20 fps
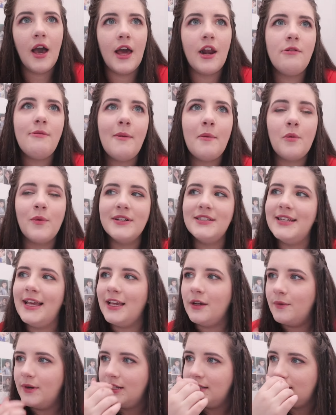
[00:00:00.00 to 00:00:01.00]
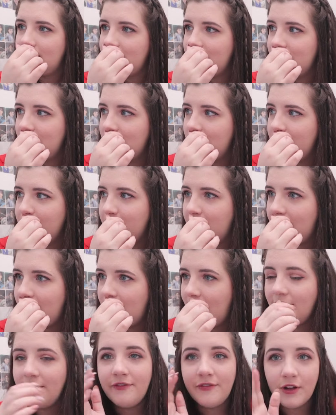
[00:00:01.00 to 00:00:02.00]
I don't remember what day it was, but
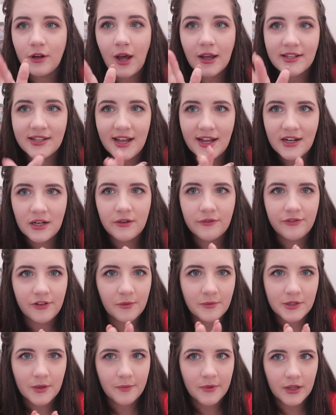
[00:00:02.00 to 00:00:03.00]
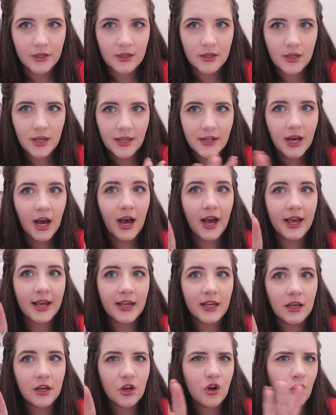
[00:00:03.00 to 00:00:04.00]
I sat down to film something and
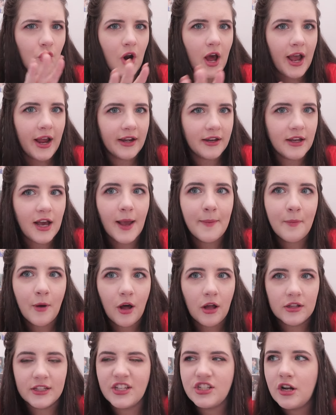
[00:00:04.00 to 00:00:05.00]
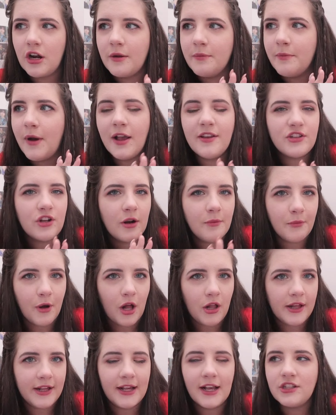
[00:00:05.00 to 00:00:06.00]
I cried. I bawled. I started
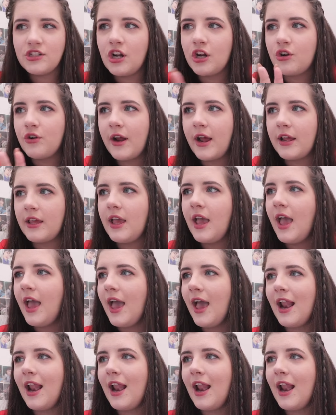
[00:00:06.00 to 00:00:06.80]
bawling. I started crying.